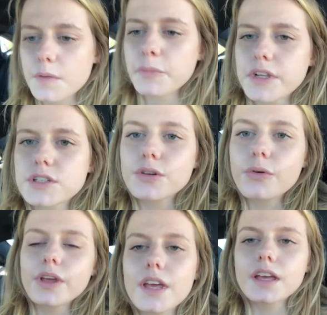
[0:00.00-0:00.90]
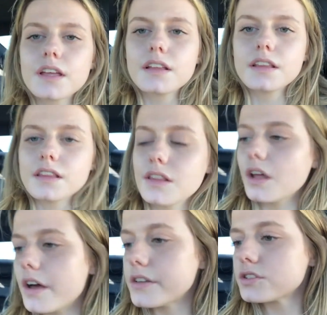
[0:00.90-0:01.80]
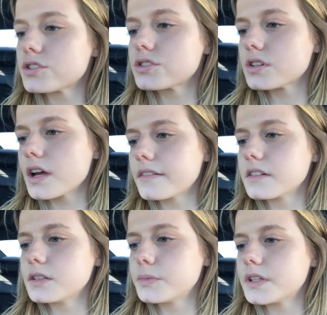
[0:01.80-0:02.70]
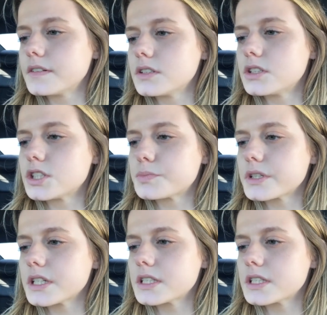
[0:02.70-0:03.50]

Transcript: I'm about to go get lunch. I have a little bit of a lunch break